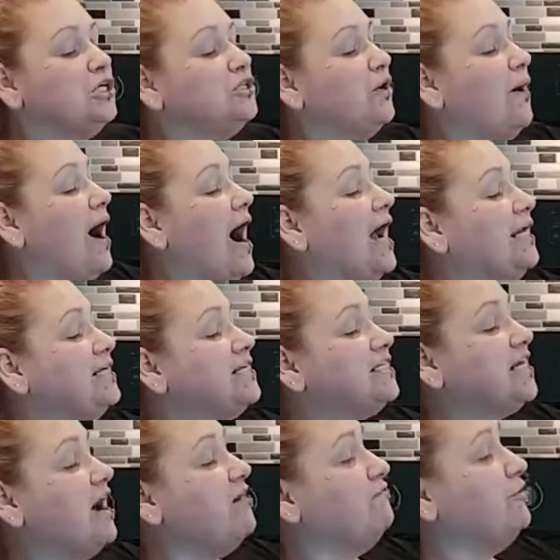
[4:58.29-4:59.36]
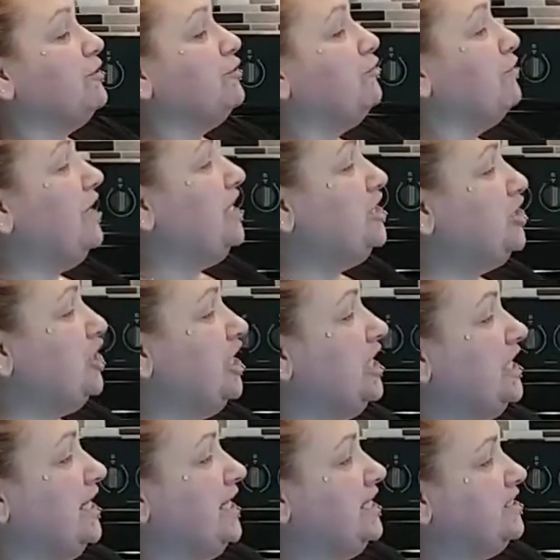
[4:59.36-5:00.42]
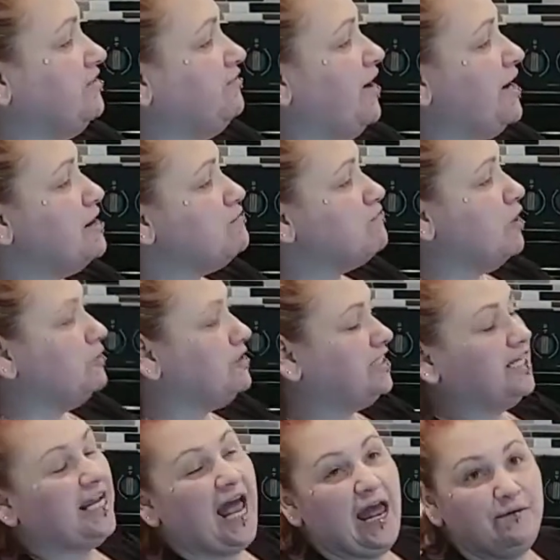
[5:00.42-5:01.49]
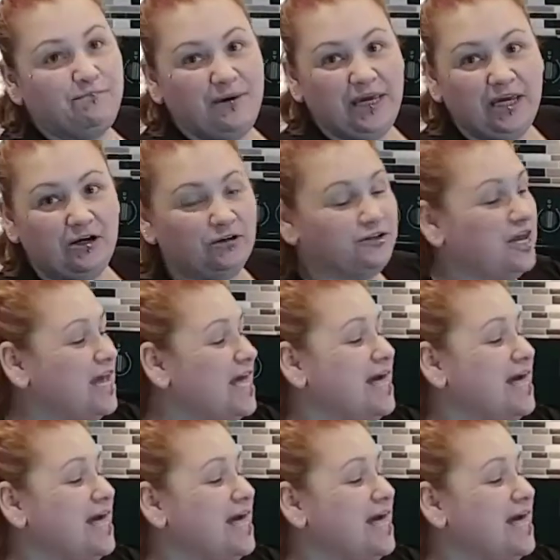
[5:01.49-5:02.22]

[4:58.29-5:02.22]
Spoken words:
So I discovered green chilies, fire roasted and peeled.